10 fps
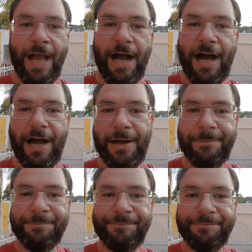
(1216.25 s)

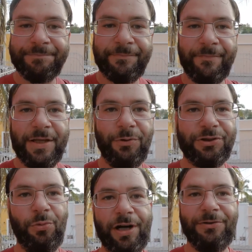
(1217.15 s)
Um, what's
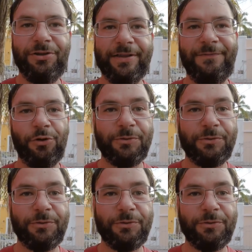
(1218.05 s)
the word I was looking for?